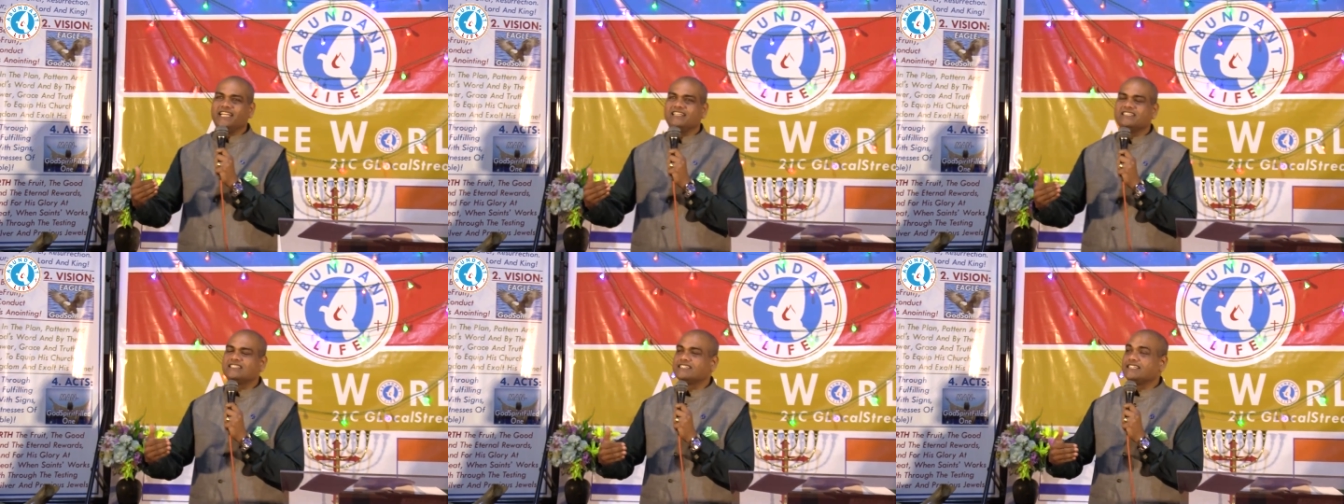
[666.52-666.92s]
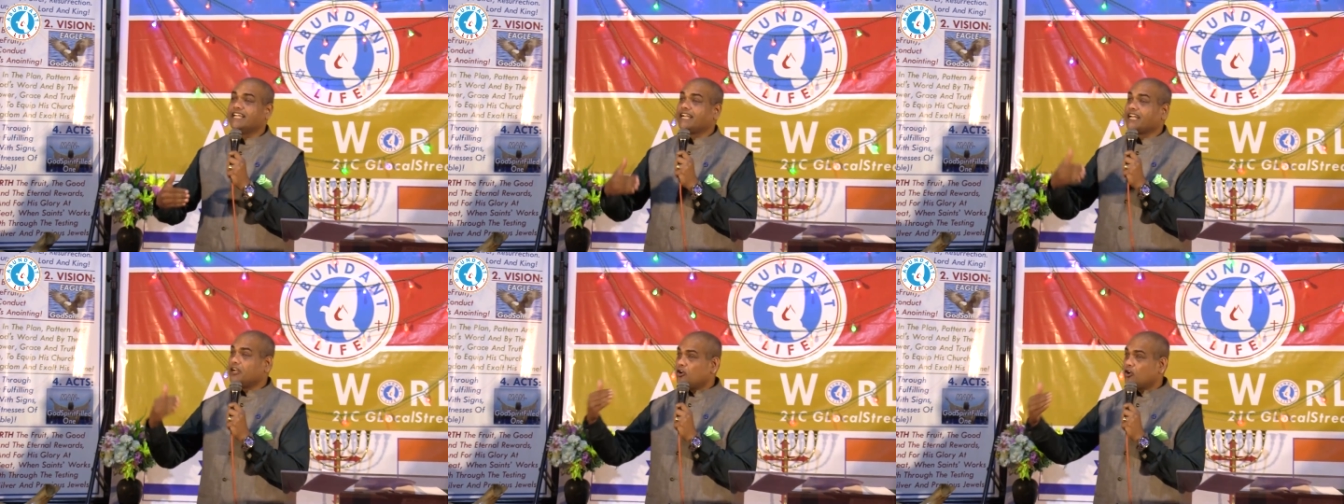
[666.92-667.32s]
things
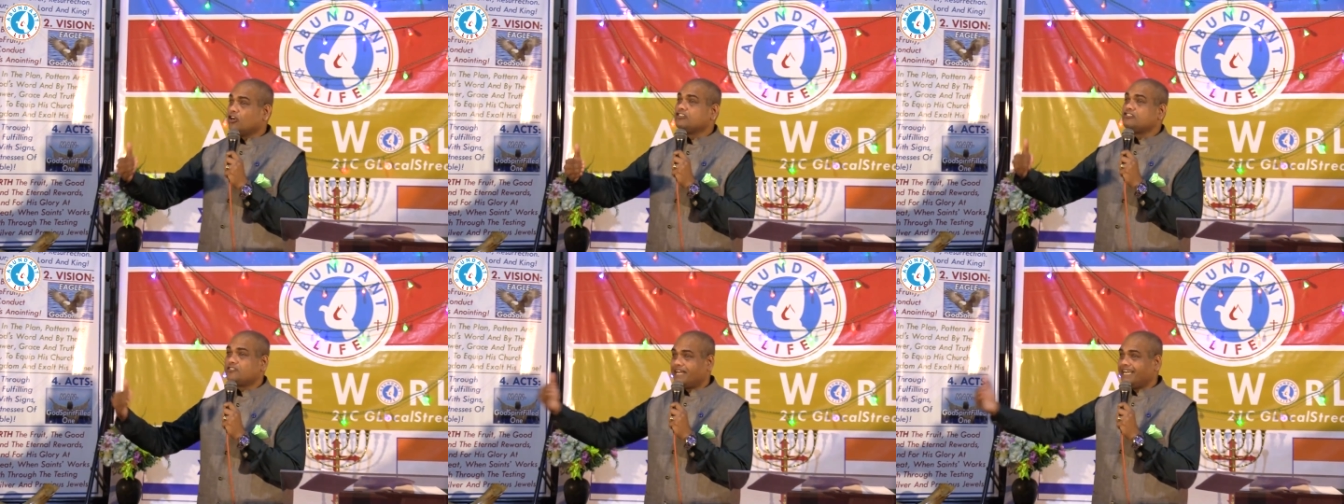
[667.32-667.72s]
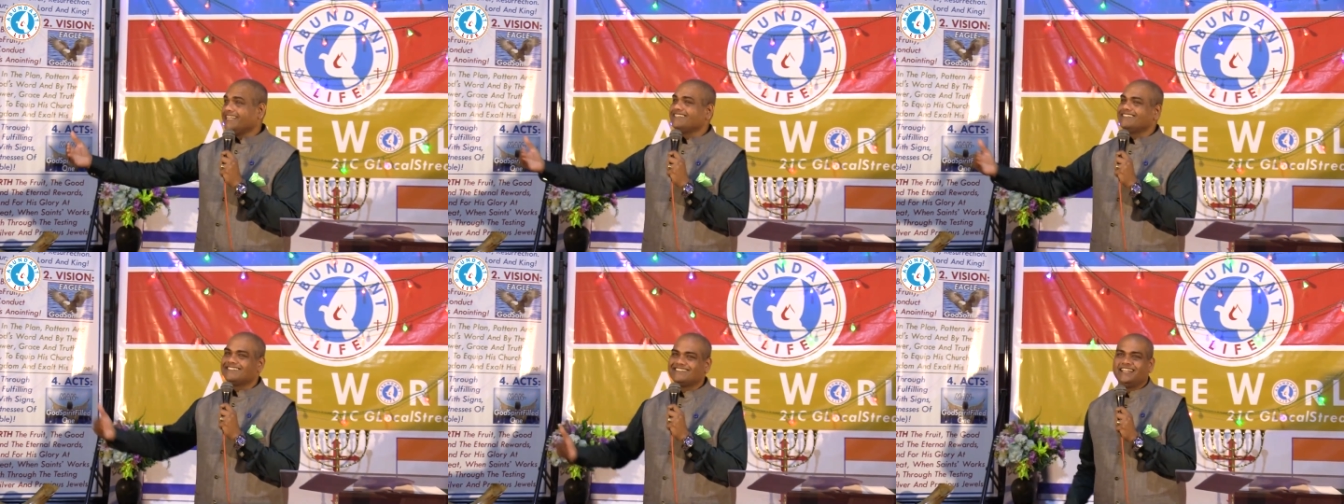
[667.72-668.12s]
that are not
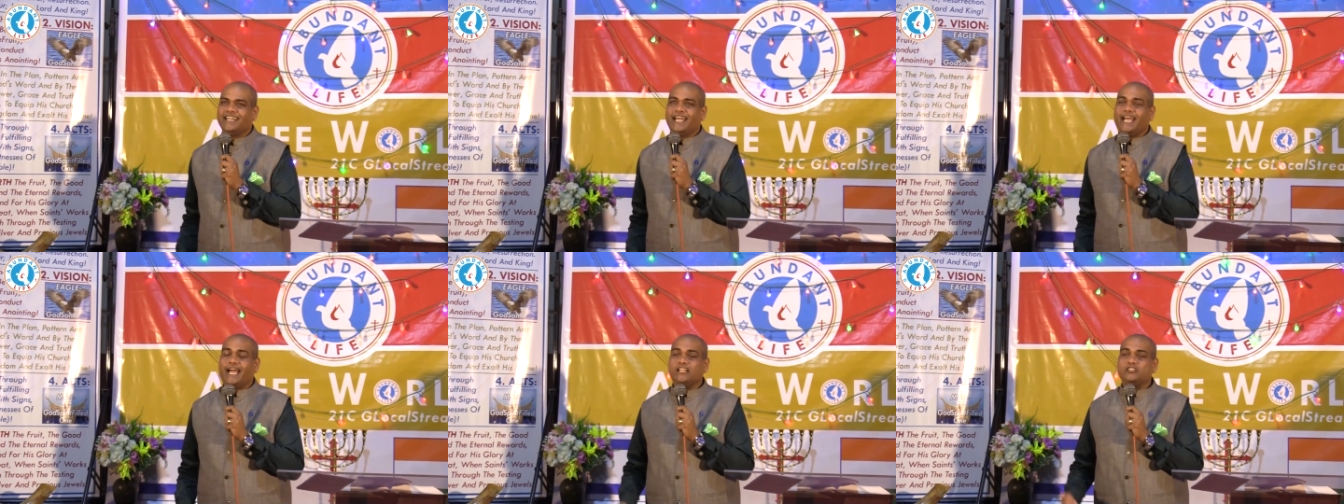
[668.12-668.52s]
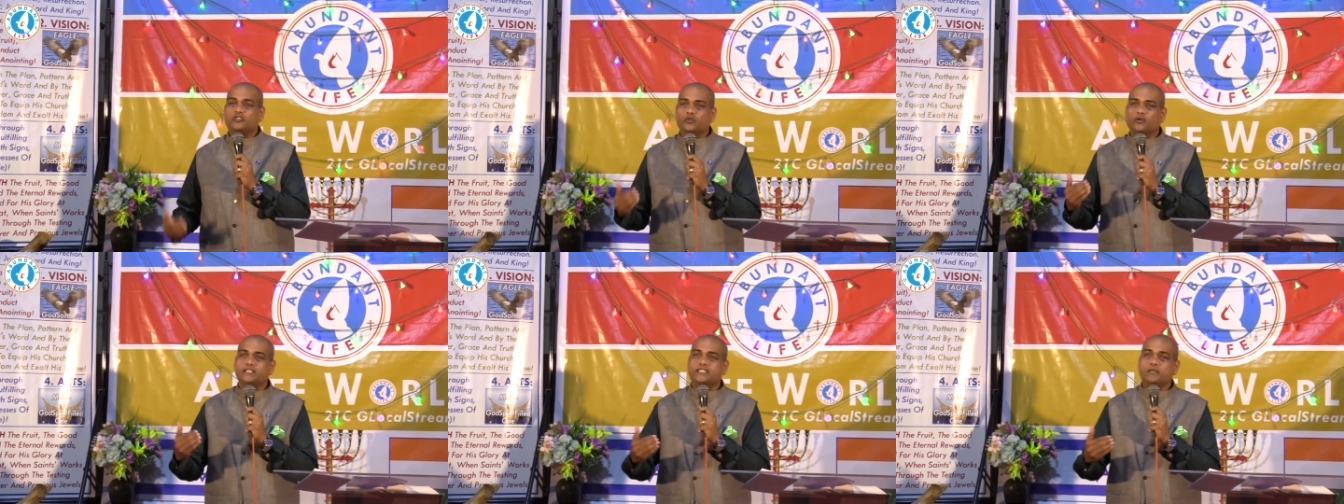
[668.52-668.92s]
right? And
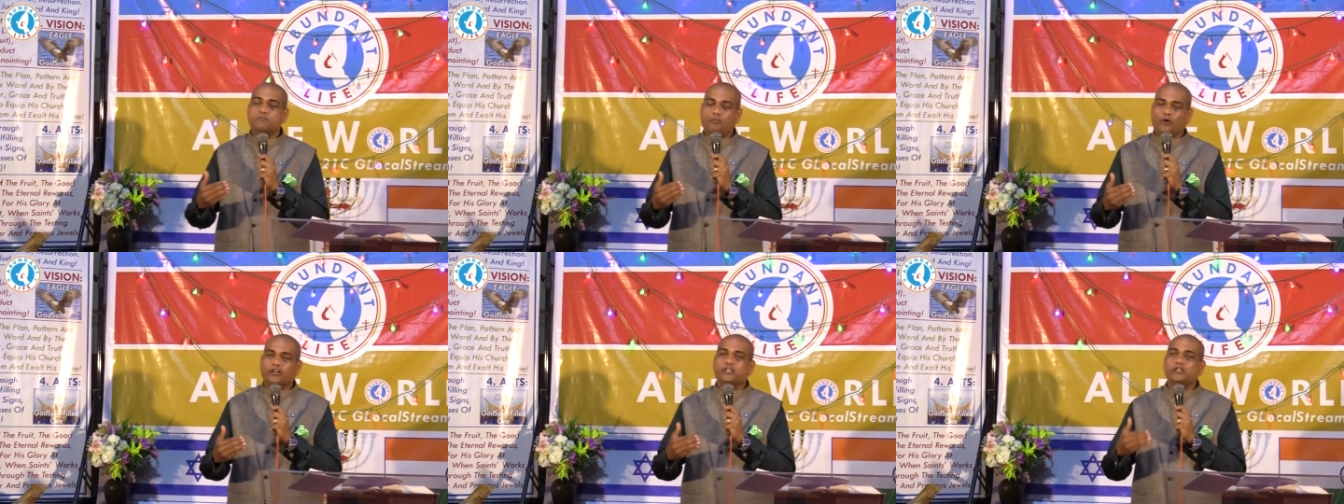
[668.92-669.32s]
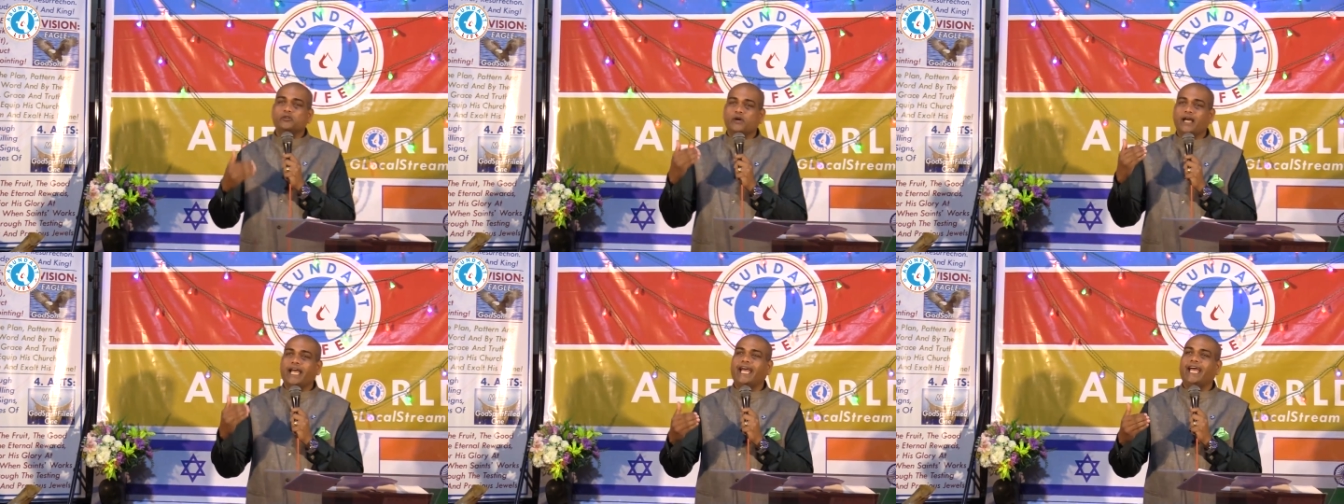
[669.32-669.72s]
so it's important
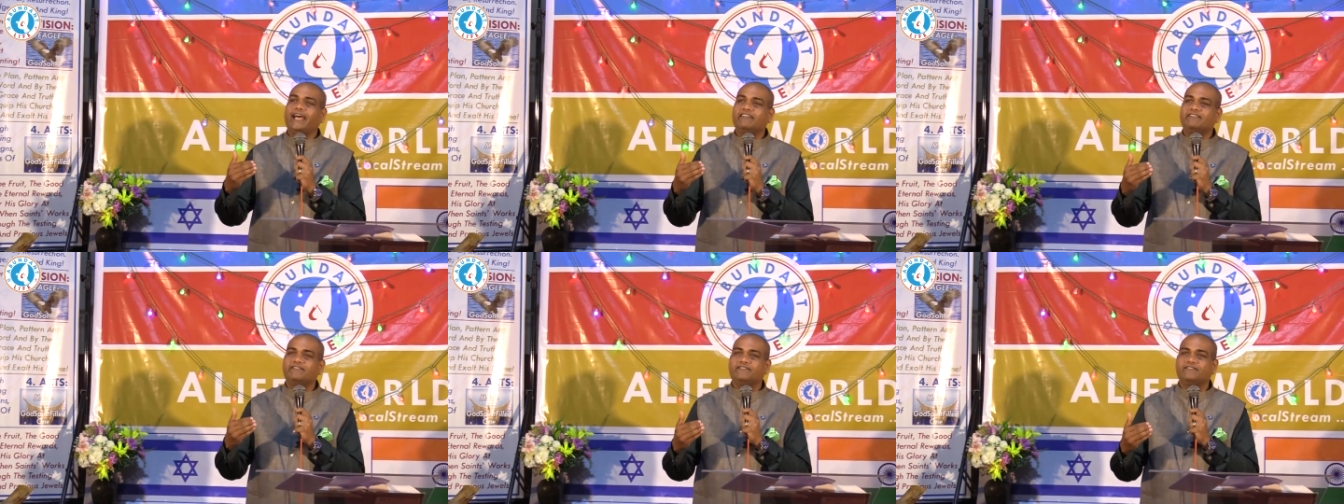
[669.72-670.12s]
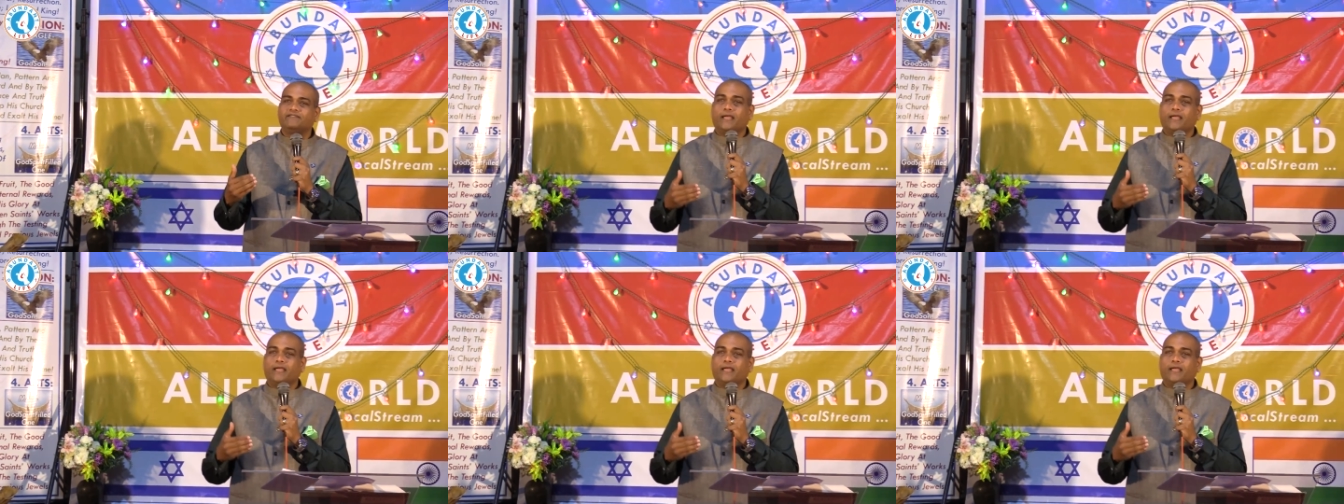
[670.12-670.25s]
to have